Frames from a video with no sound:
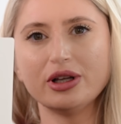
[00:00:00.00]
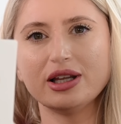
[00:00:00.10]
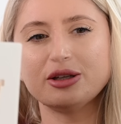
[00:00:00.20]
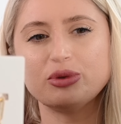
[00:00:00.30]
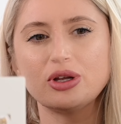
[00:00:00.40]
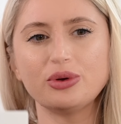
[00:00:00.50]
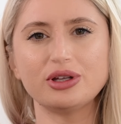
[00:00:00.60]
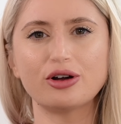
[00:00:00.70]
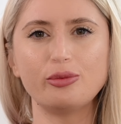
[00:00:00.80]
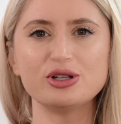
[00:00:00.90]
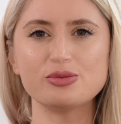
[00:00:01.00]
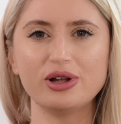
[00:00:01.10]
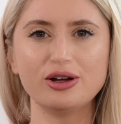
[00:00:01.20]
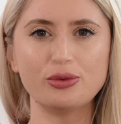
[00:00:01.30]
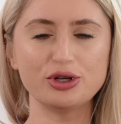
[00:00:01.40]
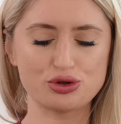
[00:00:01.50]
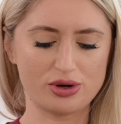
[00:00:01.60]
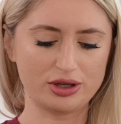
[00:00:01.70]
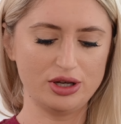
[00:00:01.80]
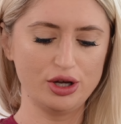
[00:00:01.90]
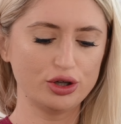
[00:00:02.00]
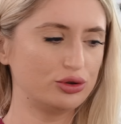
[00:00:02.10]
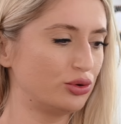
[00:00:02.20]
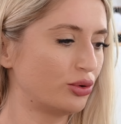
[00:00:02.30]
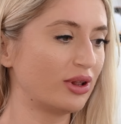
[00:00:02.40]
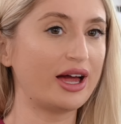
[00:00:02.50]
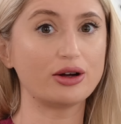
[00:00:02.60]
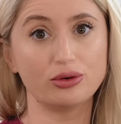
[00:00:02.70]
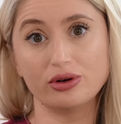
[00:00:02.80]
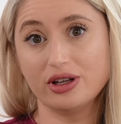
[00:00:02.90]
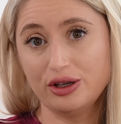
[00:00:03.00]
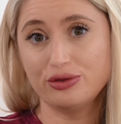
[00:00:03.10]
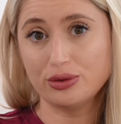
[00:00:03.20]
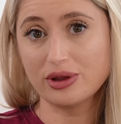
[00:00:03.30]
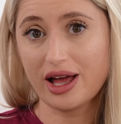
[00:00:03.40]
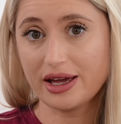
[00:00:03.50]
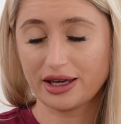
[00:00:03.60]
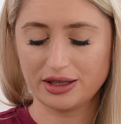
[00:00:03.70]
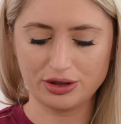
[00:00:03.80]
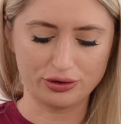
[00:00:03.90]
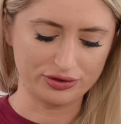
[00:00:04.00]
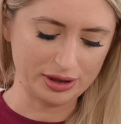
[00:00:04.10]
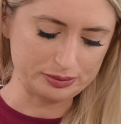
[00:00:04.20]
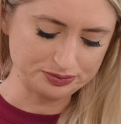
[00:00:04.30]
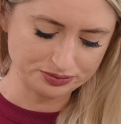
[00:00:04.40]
Let me know in the comments below which one do you like, or if you like any of them.